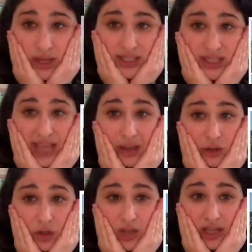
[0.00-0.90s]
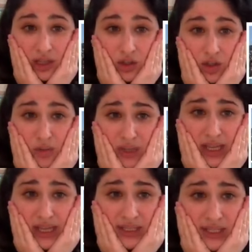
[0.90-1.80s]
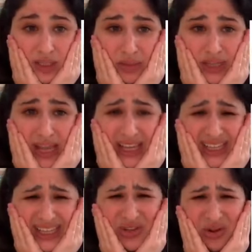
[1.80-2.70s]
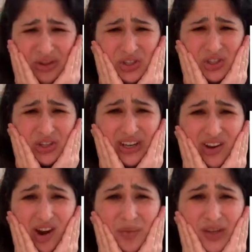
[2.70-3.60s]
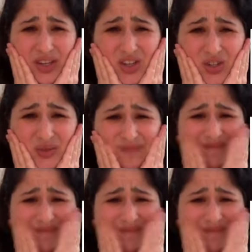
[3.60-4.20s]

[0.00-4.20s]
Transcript: Does that look like a good place to play in all the dirty garbage?